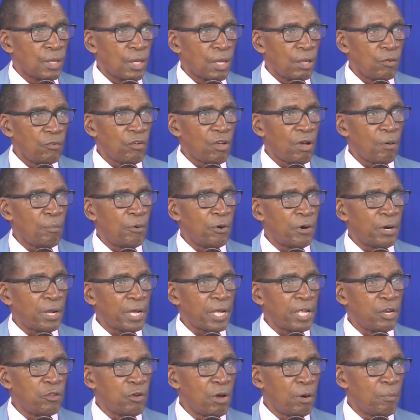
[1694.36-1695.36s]
You are born
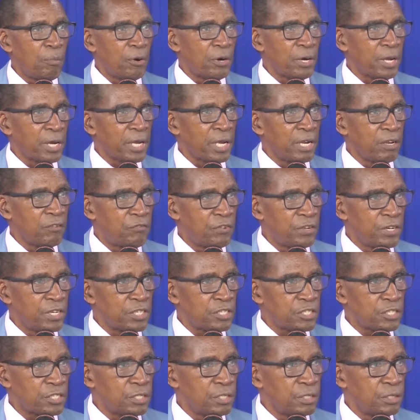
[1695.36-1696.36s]
again, you are born again,
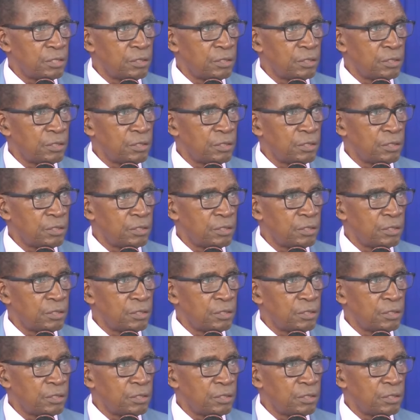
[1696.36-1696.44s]
finished.